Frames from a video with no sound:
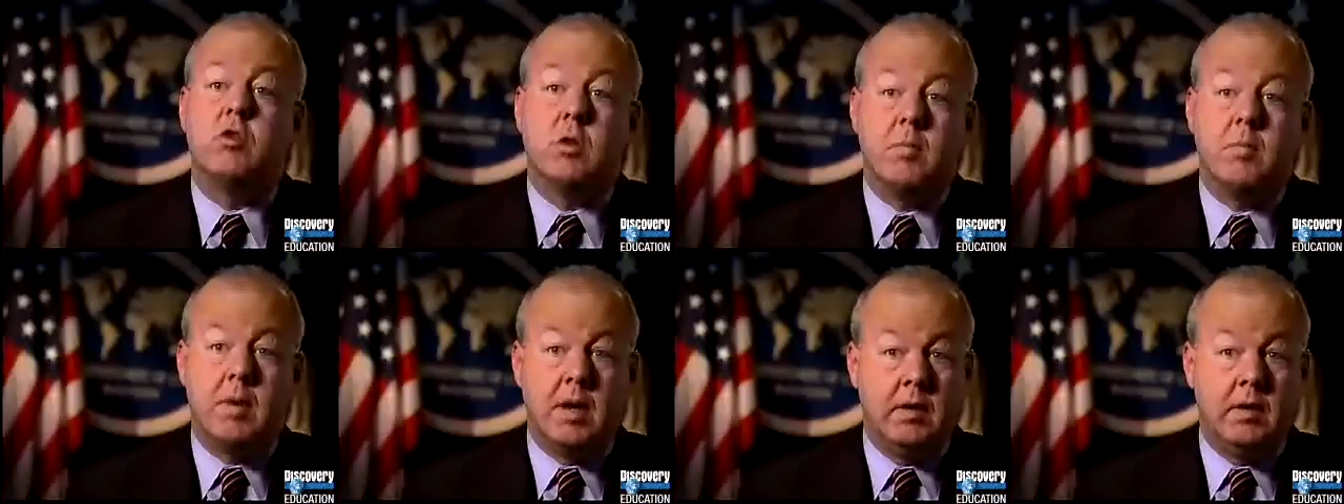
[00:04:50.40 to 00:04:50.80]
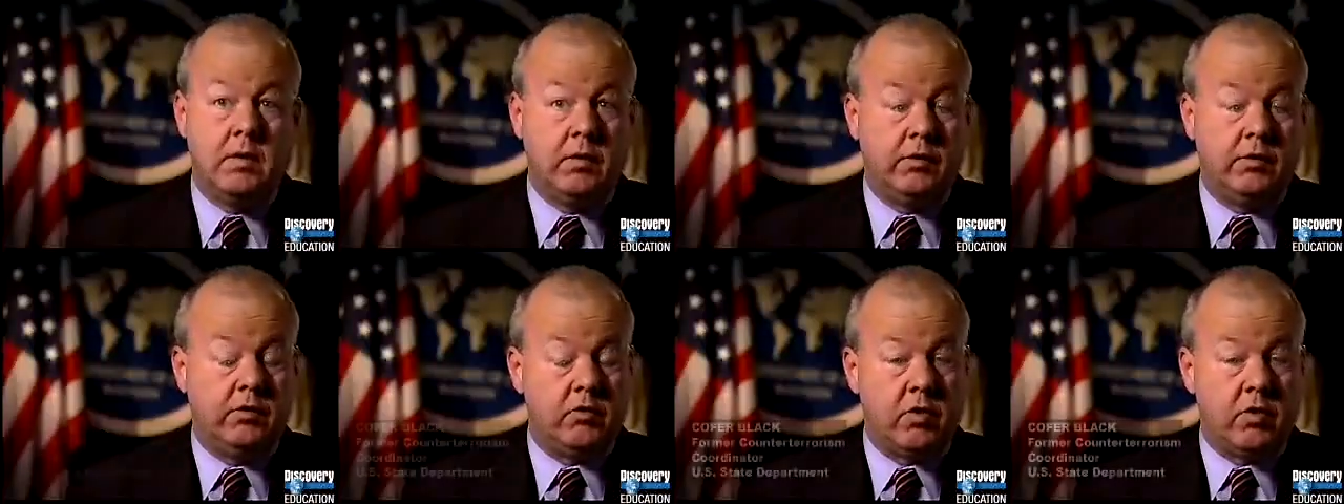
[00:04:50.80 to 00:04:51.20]

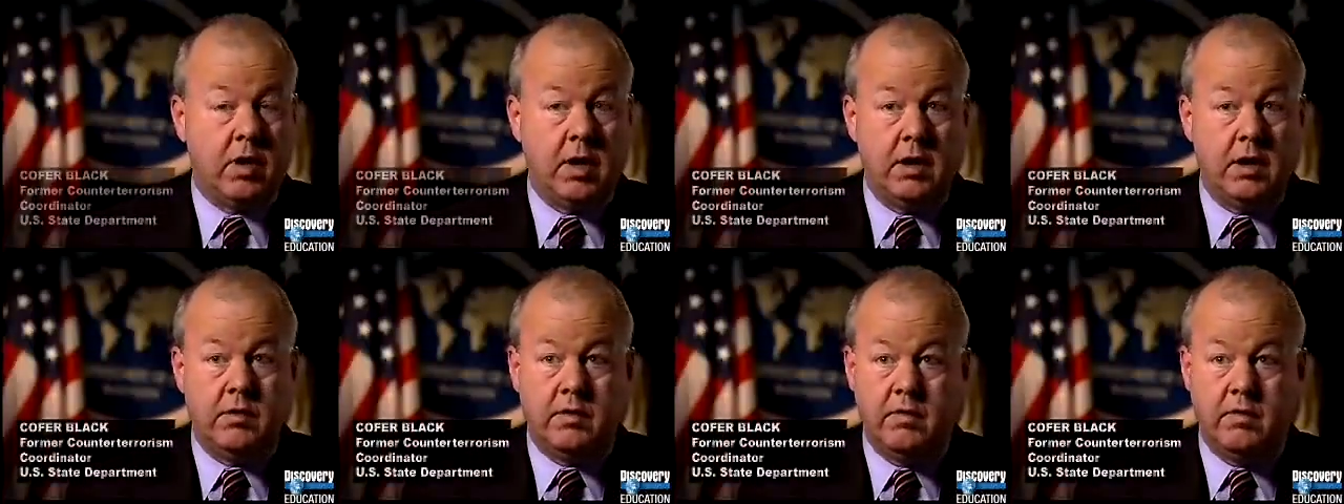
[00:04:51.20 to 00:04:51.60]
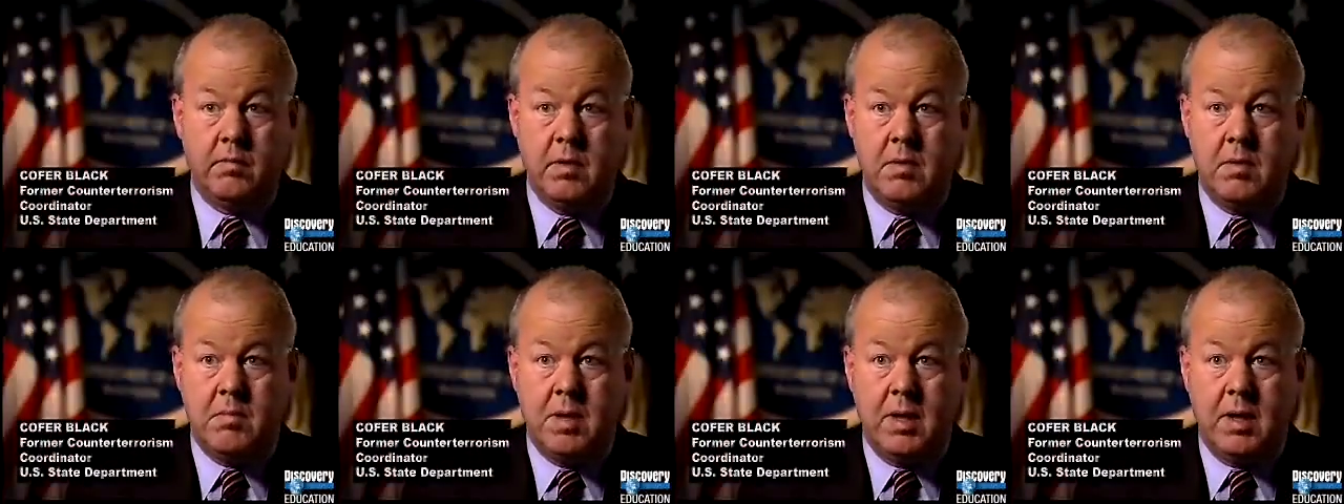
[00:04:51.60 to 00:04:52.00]
Tremendous strides have
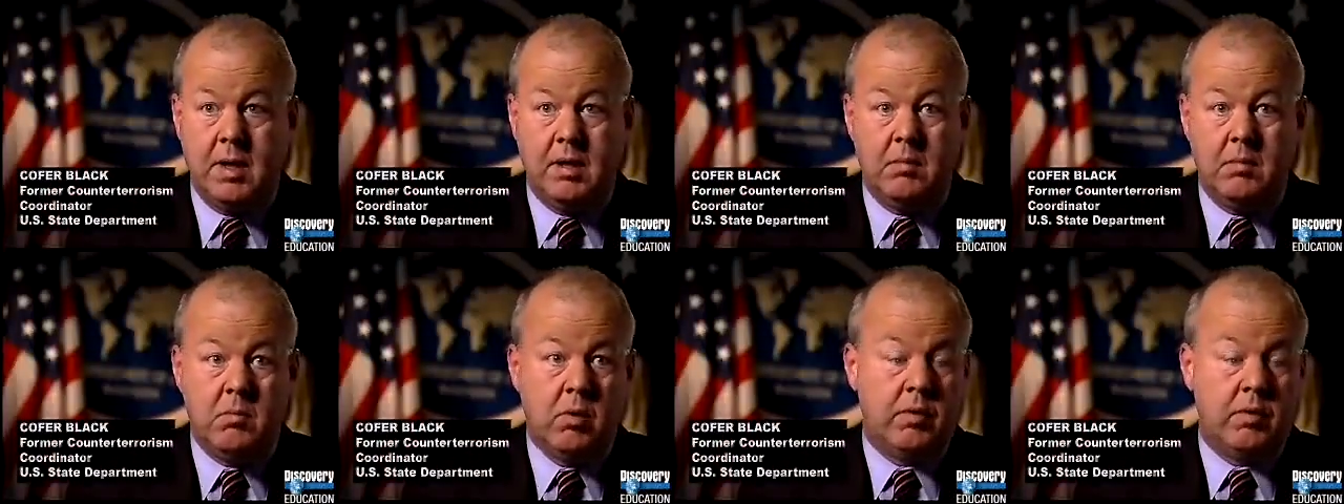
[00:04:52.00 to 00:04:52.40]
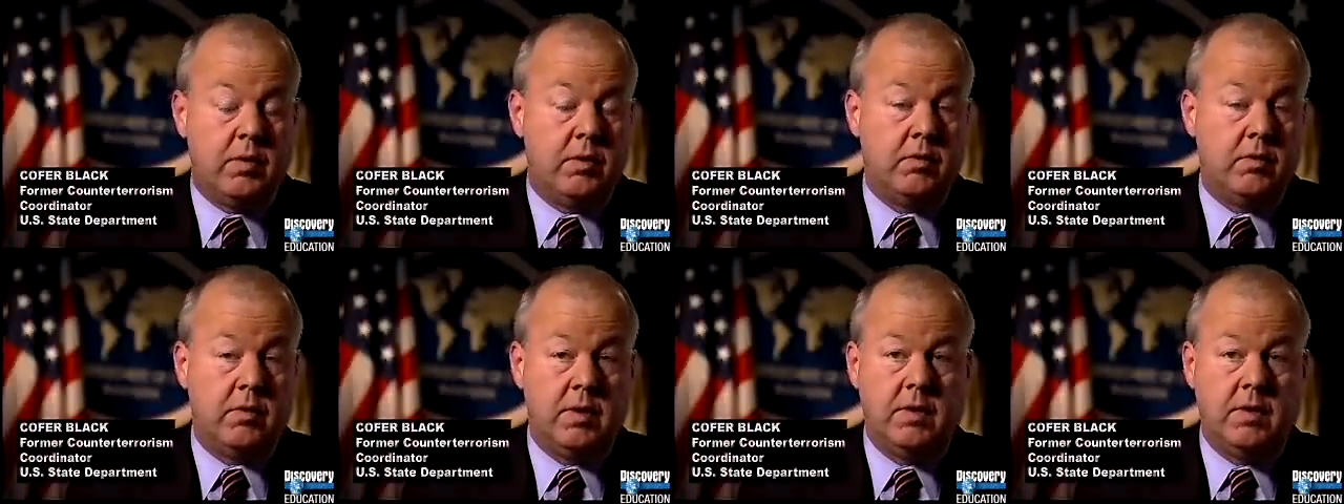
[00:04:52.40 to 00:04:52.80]
been made. More than
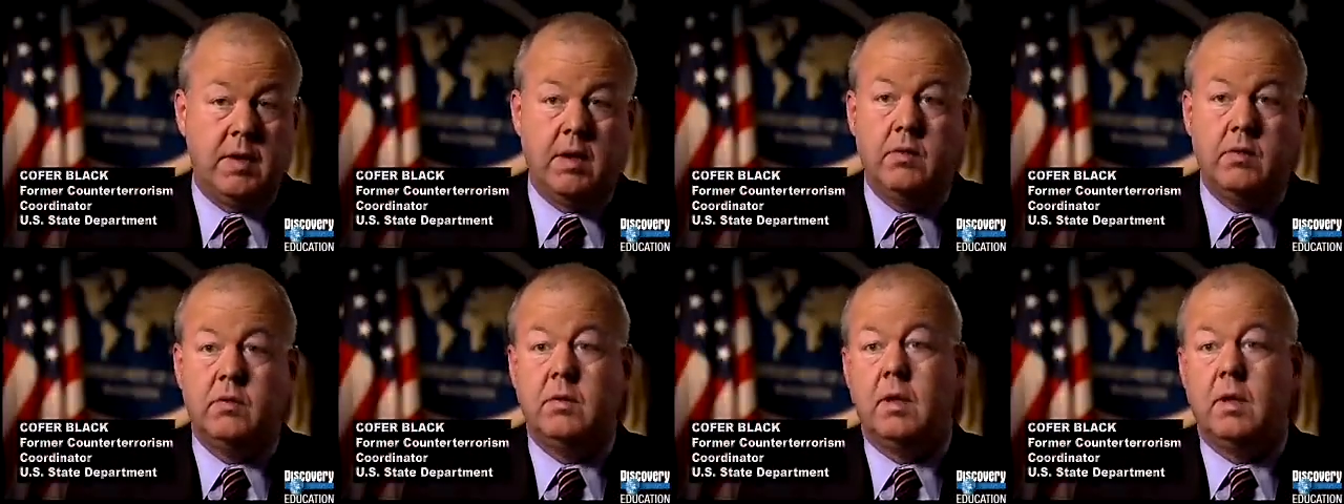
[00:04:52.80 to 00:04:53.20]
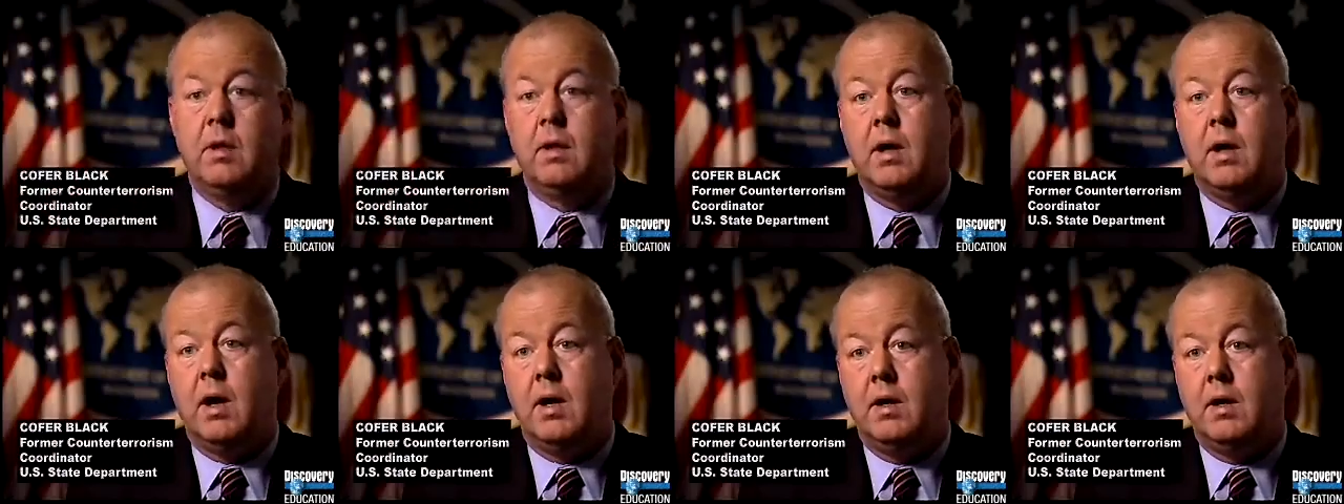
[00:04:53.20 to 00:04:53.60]
three thousand Al
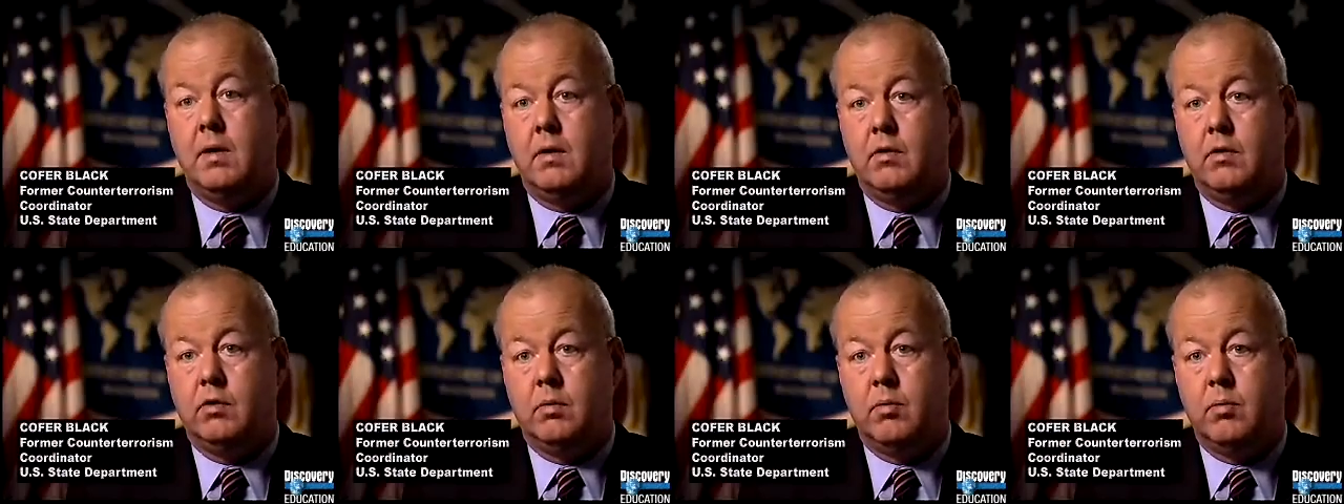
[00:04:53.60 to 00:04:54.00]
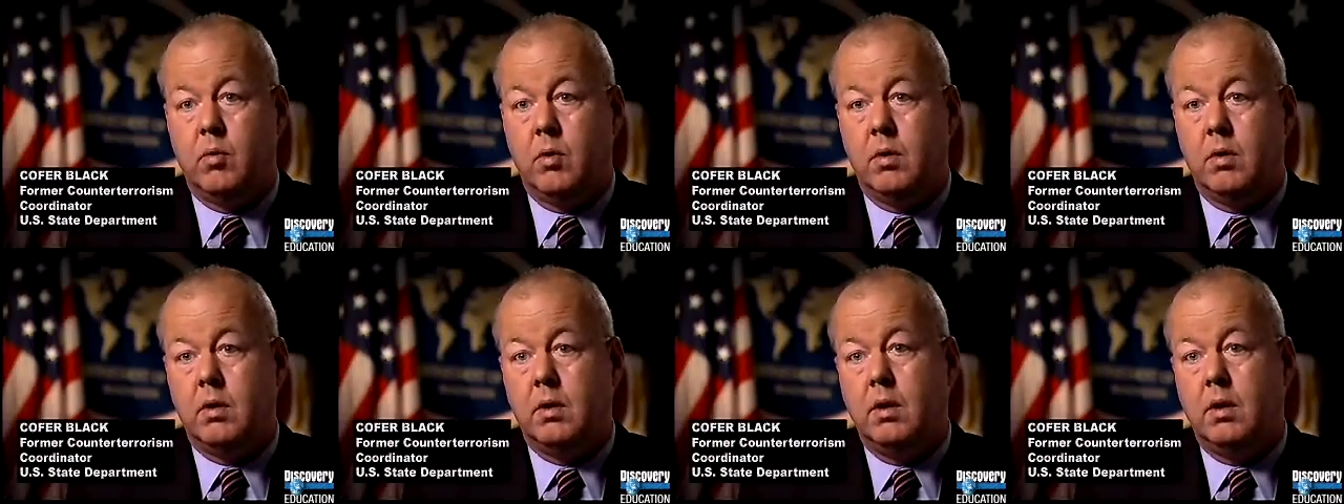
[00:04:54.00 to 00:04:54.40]
Qaeda and their
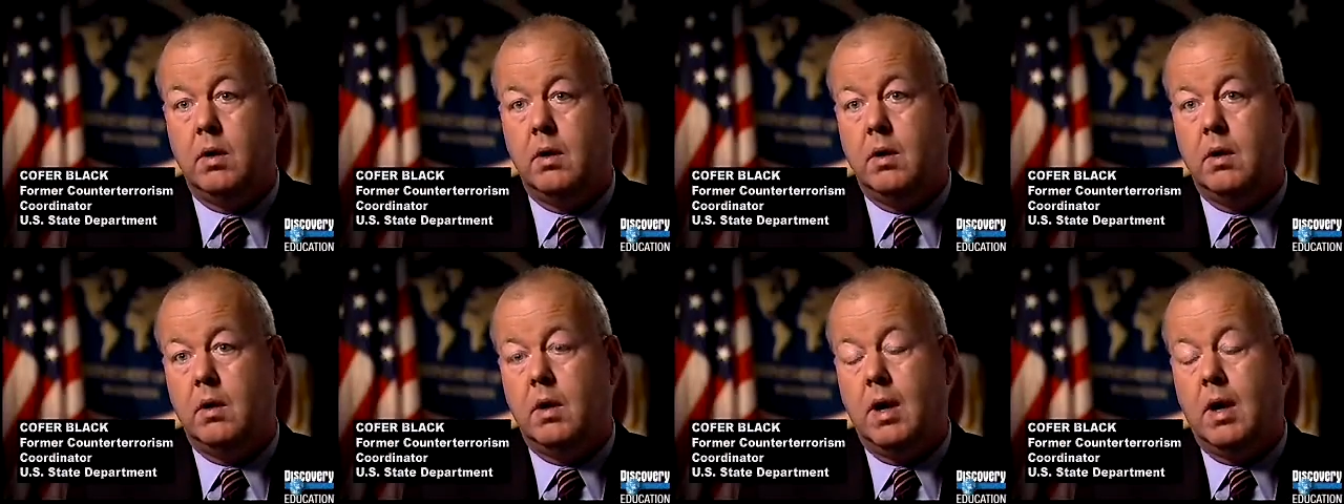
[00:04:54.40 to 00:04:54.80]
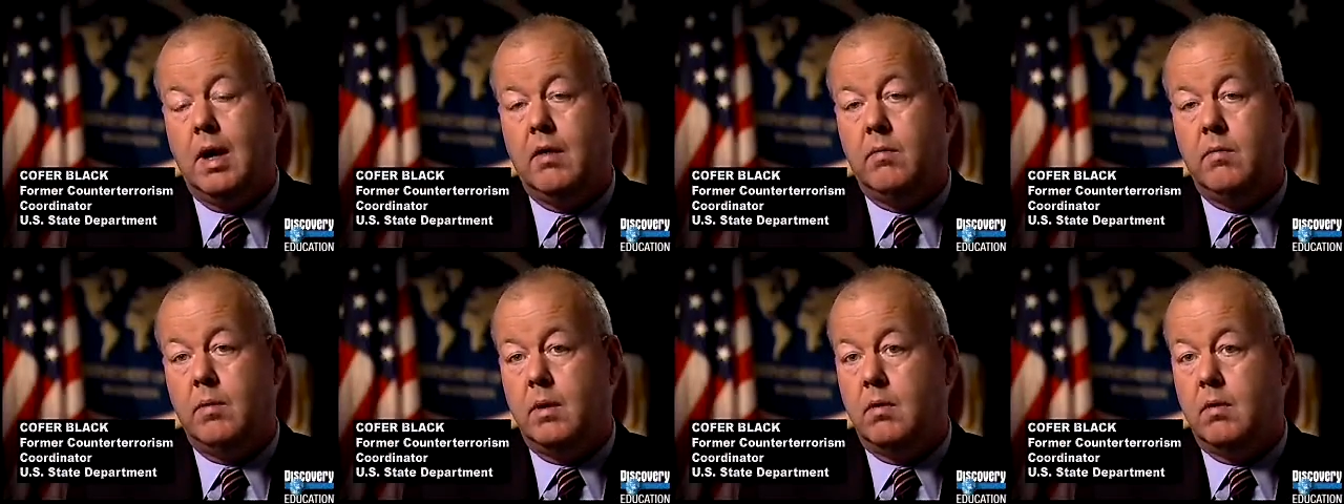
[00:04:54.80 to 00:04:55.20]
supporter have